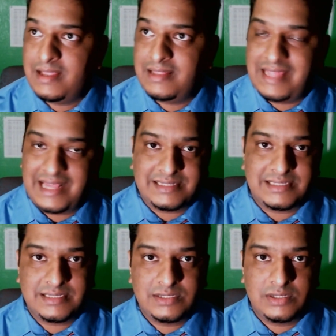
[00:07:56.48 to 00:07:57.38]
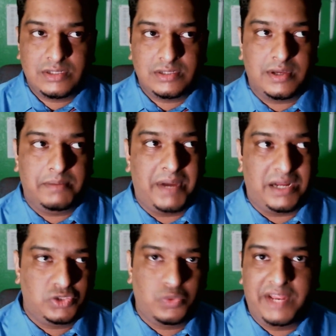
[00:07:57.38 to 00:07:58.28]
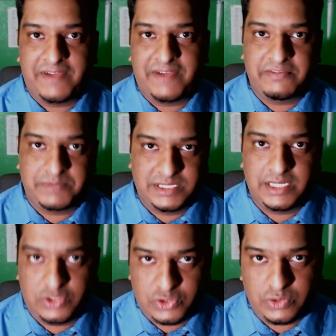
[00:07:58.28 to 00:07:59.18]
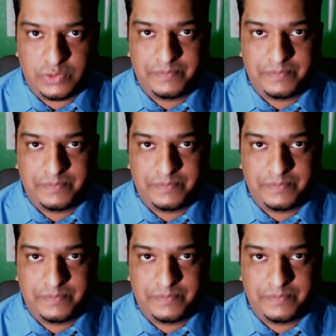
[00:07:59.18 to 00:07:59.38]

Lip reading: That's about 25% true.